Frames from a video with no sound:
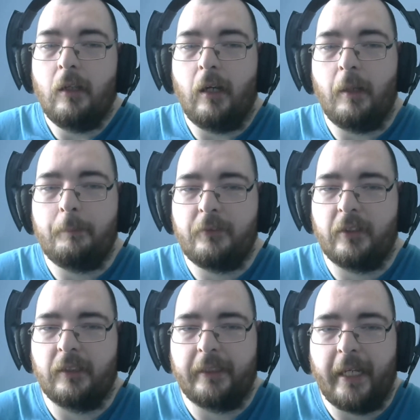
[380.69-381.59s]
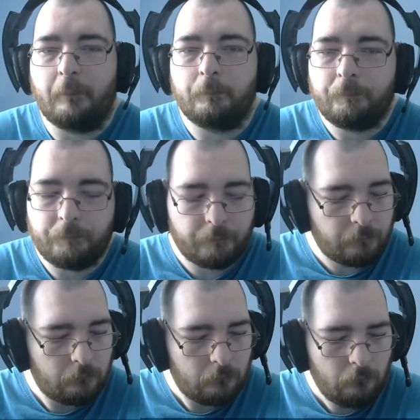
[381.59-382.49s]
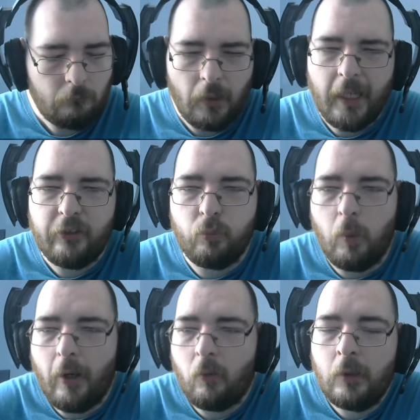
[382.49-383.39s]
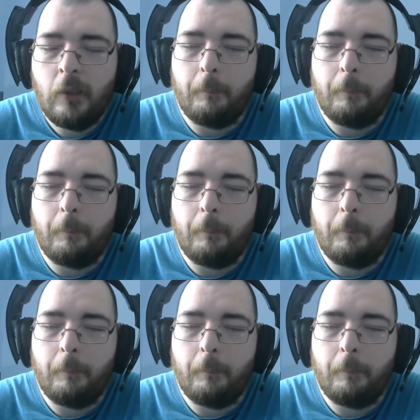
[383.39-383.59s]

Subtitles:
particular game as well.